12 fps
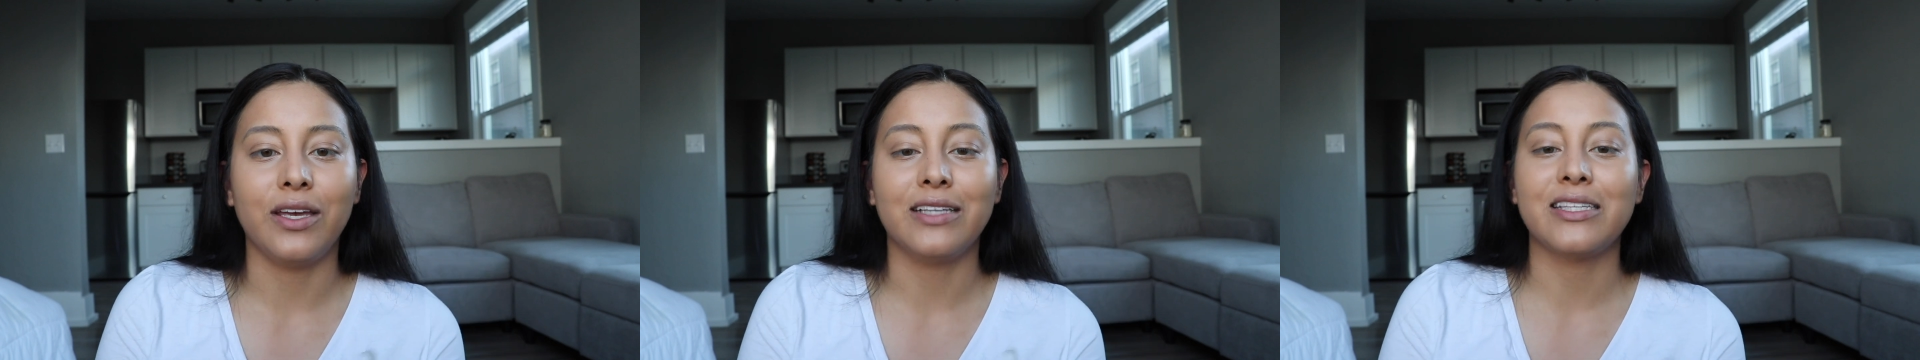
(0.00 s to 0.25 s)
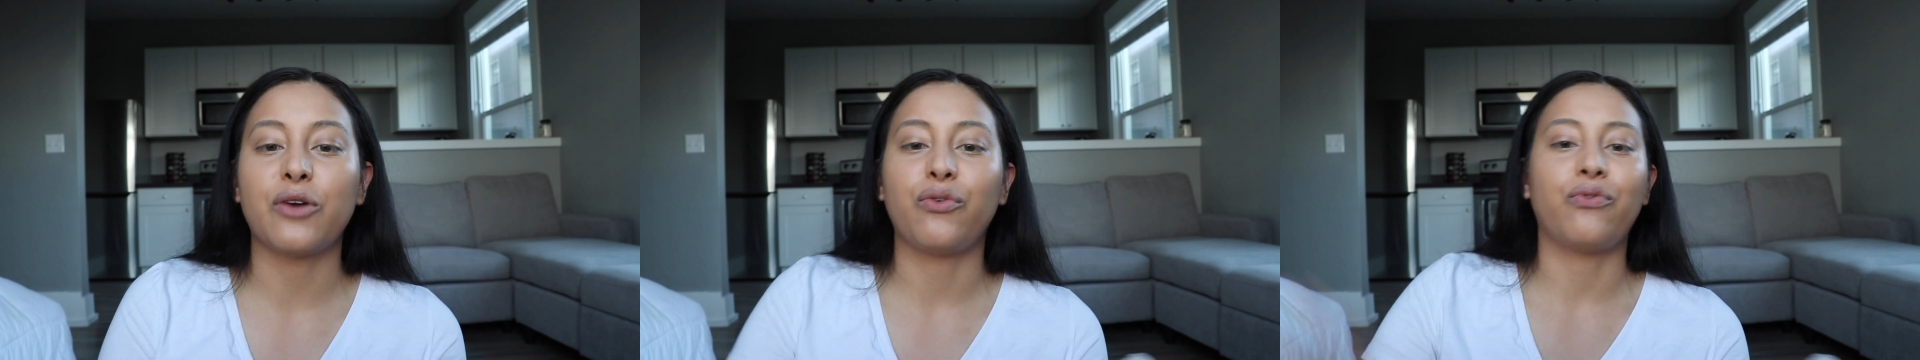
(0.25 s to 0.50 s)

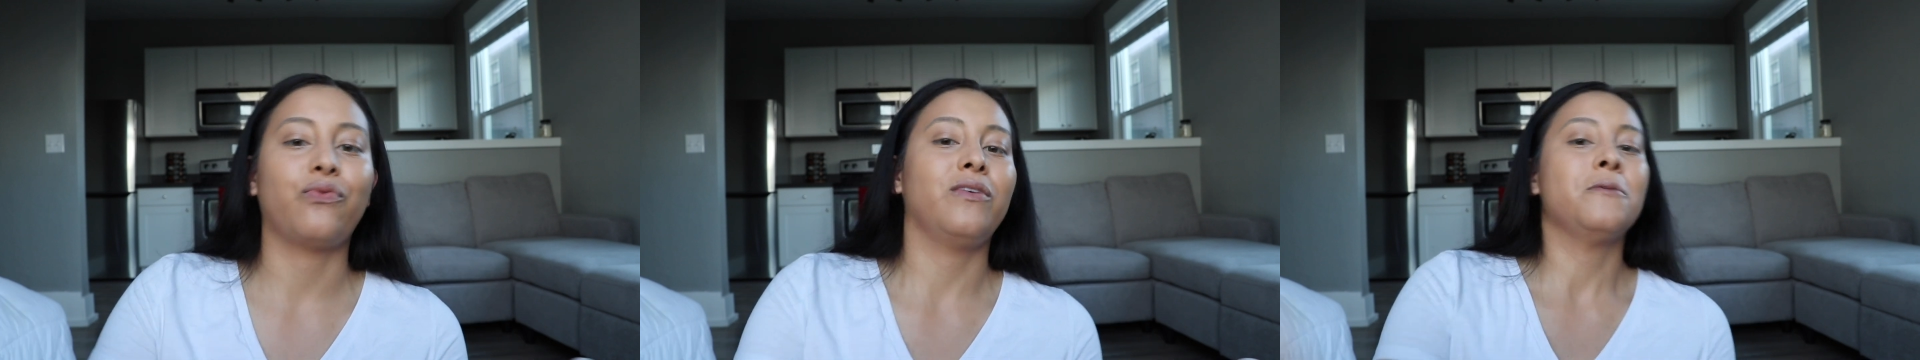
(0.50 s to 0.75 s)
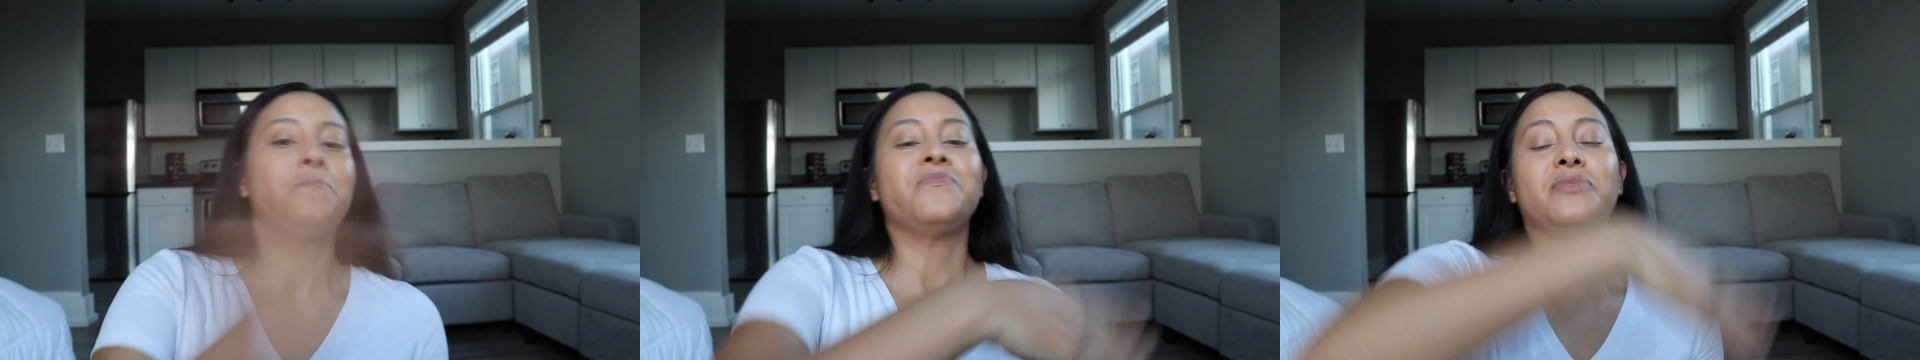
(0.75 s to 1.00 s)
it's like
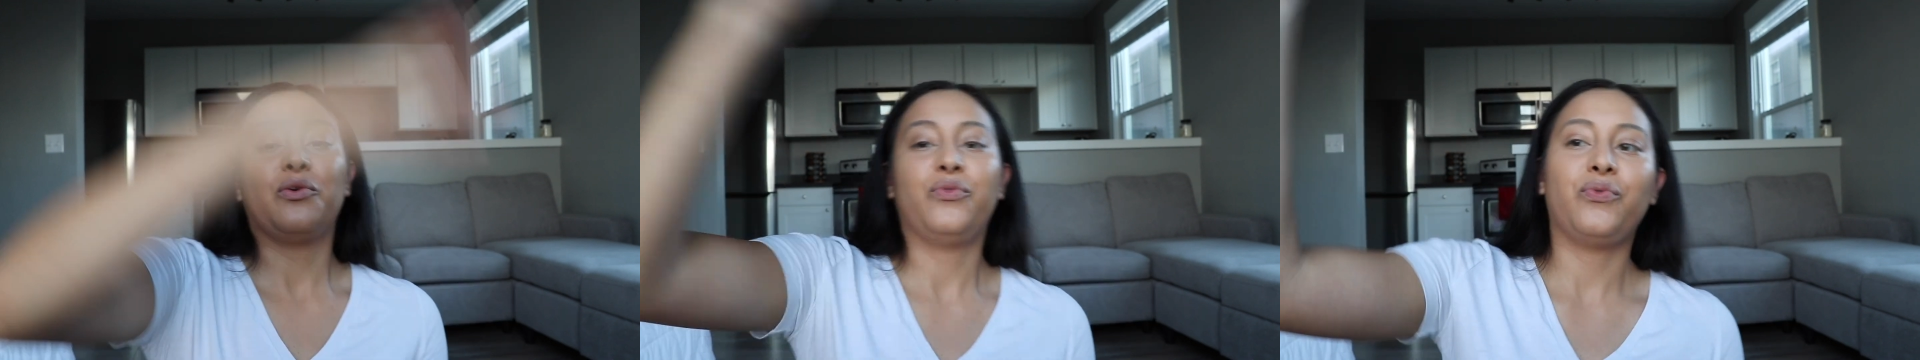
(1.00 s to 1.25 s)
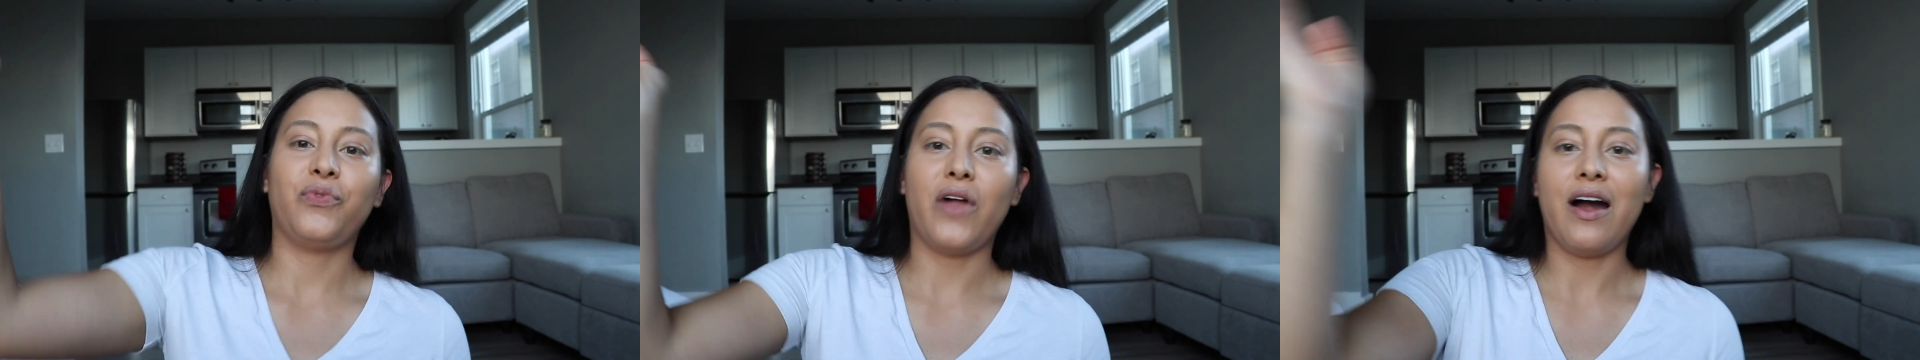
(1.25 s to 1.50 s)

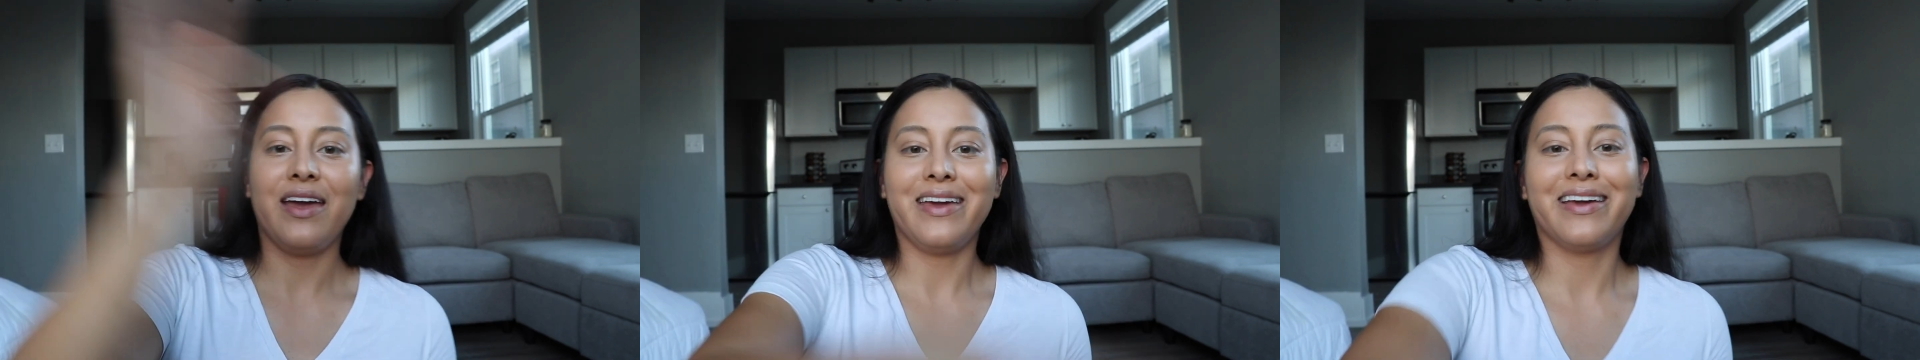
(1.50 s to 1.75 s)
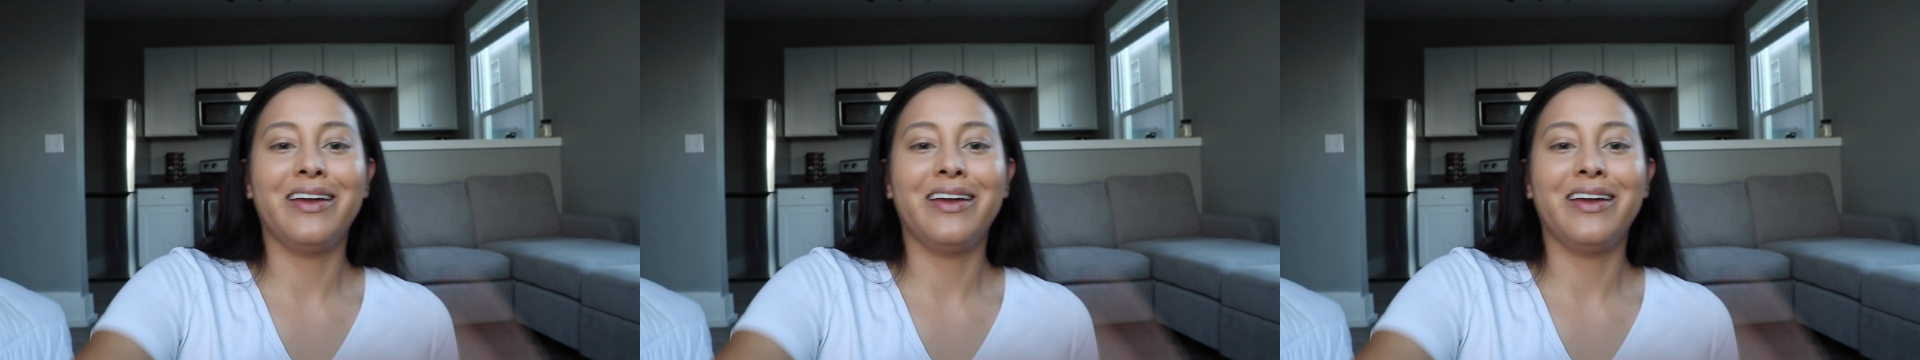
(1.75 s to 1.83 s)
flying.